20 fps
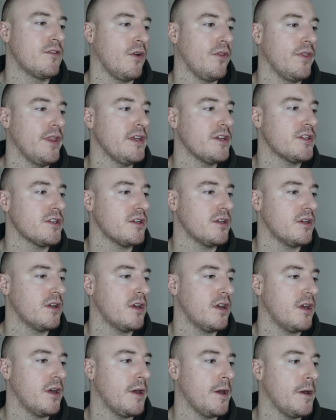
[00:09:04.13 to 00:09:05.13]
on this.
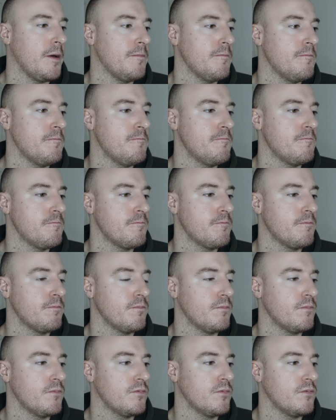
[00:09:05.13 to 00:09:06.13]

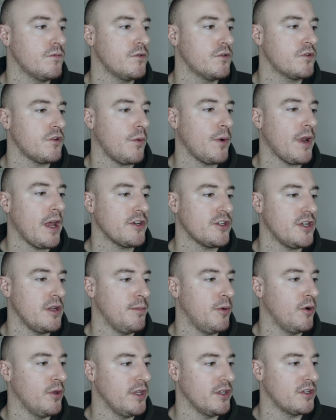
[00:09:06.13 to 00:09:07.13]
So I would actually
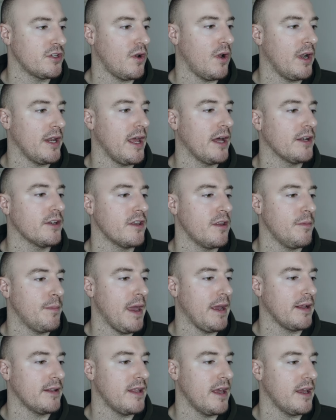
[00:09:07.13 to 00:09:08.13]
put this slightly under the
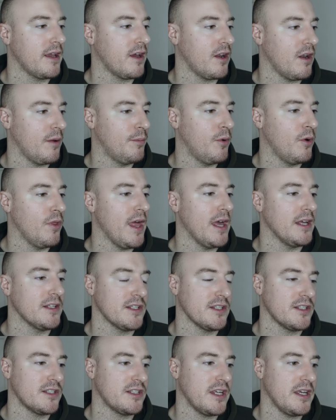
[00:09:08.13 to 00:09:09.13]
pec deck, and I'll put that
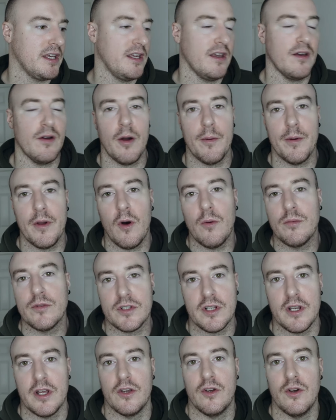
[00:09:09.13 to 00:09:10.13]
as a C. I mean,
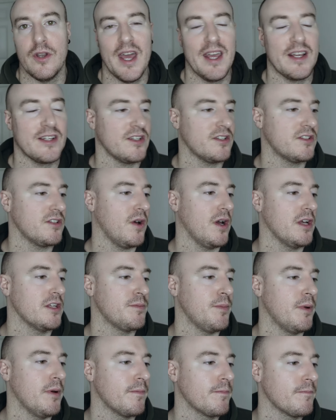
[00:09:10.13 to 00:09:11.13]
obviously a good exercise,
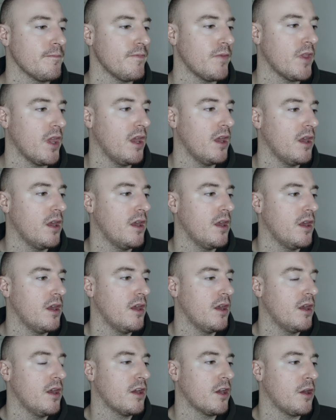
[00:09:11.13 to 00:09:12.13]
but
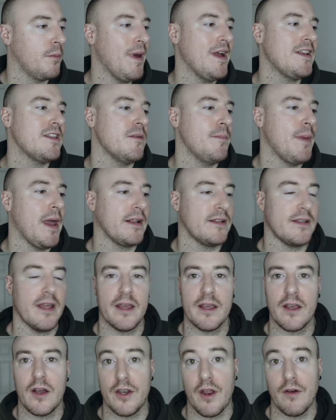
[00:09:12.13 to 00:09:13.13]
compared to the pec
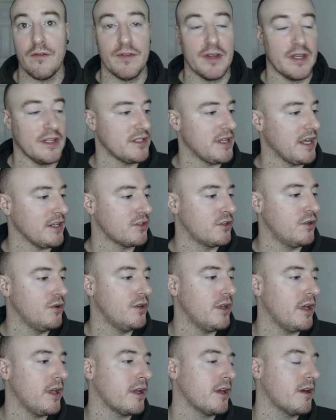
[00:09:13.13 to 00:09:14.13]
deck, I don't think it's as
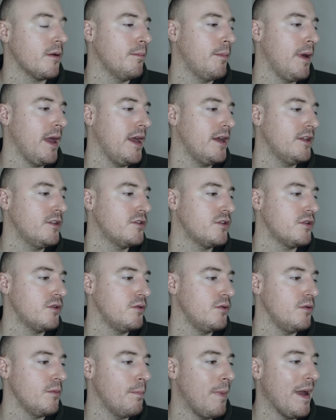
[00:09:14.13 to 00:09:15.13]
good. And compared
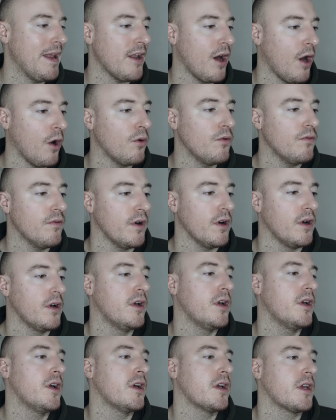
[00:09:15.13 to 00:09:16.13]
to bent over
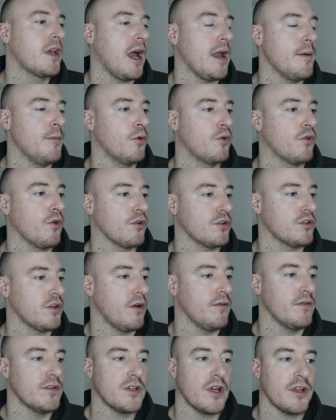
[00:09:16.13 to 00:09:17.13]
cable
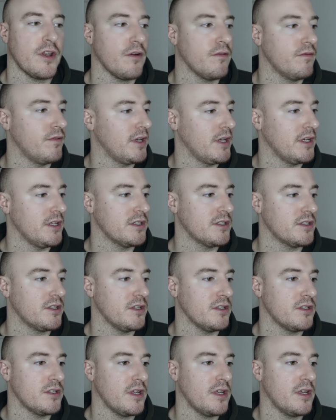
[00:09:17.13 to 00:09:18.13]
crossovers, I don't think
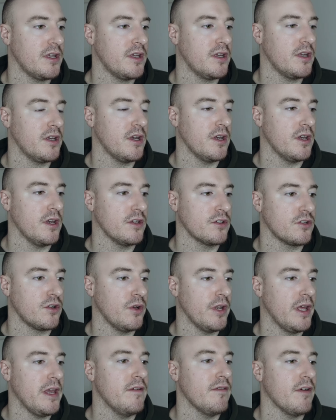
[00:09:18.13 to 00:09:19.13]
it's as
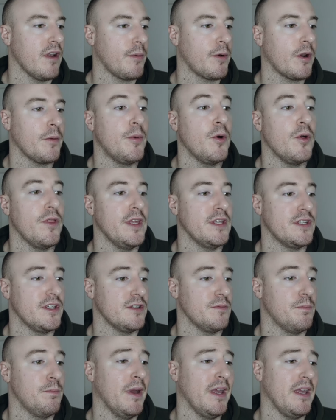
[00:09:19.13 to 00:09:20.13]
good either. And I'm going to put this
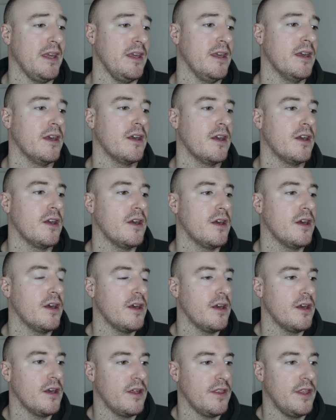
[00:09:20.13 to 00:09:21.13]
as B.
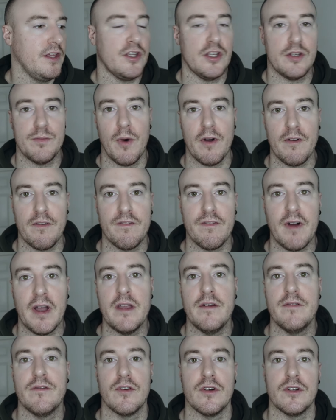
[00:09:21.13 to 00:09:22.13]
This is my
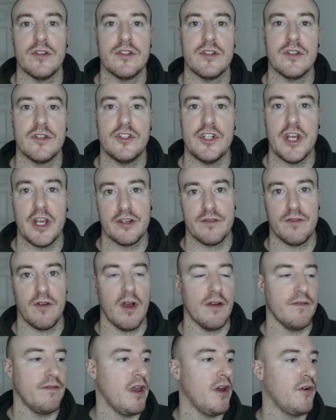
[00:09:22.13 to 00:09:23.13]
favourite chest
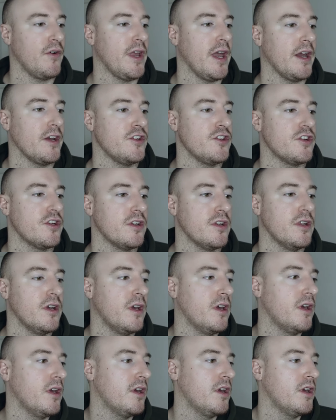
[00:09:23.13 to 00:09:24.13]
fly variation.
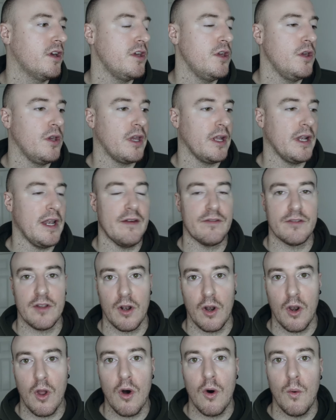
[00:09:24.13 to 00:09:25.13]
You can lift a
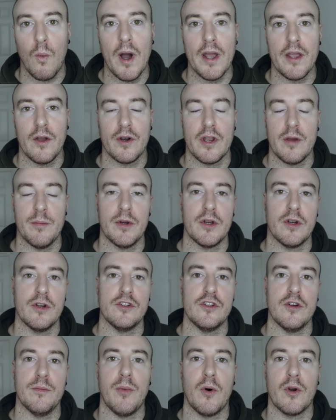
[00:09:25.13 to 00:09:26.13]
lot of weight on it
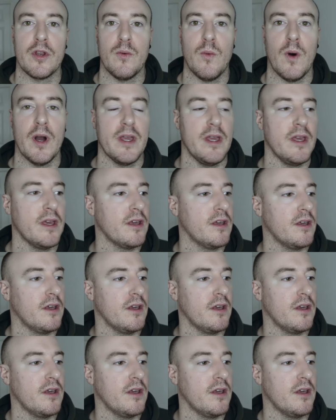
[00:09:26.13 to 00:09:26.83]
because your body weight,